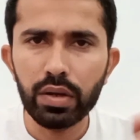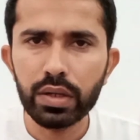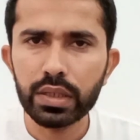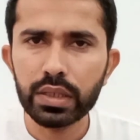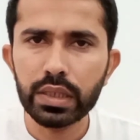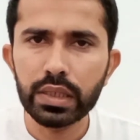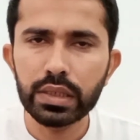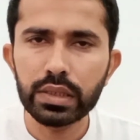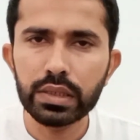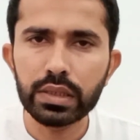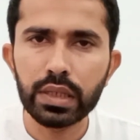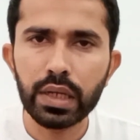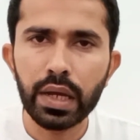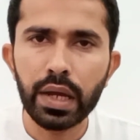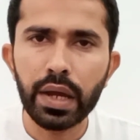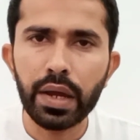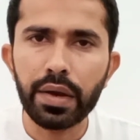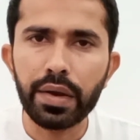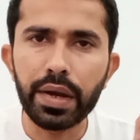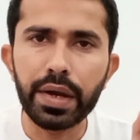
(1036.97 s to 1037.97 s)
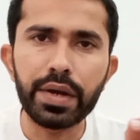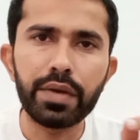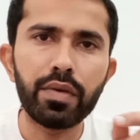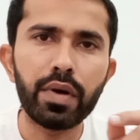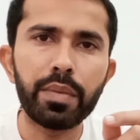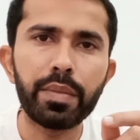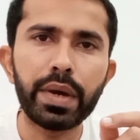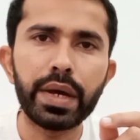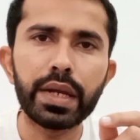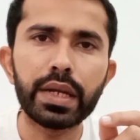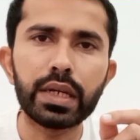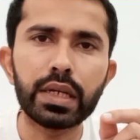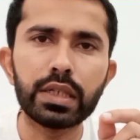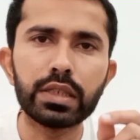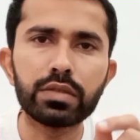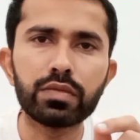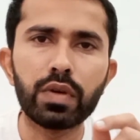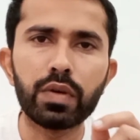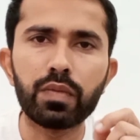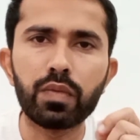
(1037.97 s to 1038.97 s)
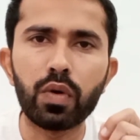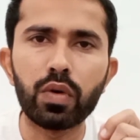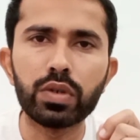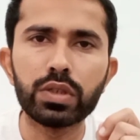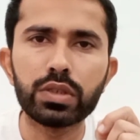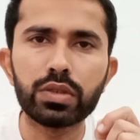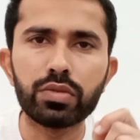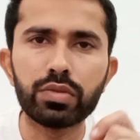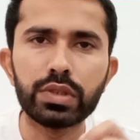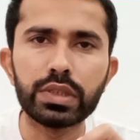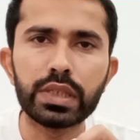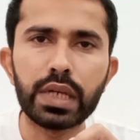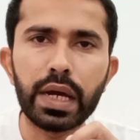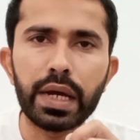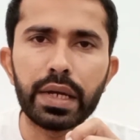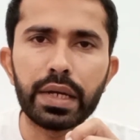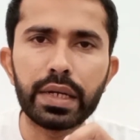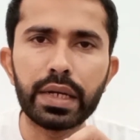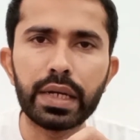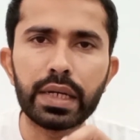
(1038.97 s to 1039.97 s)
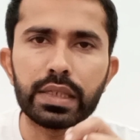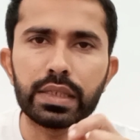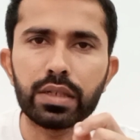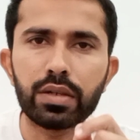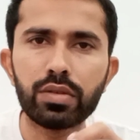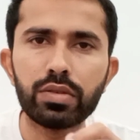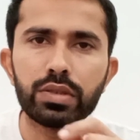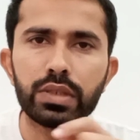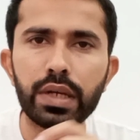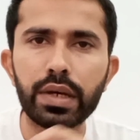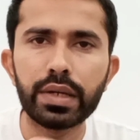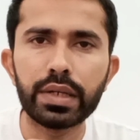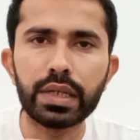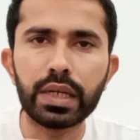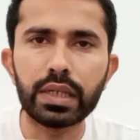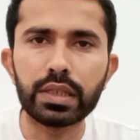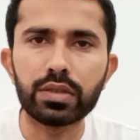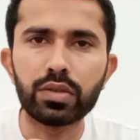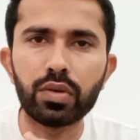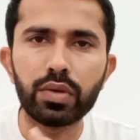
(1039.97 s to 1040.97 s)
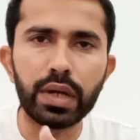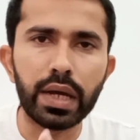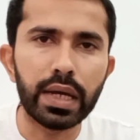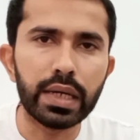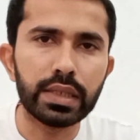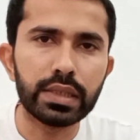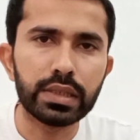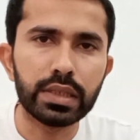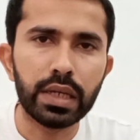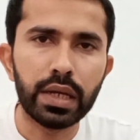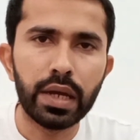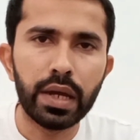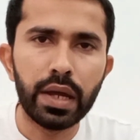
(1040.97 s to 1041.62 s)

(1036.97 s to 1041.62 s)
this, Native Americans were forced to reside in exclusive areas known as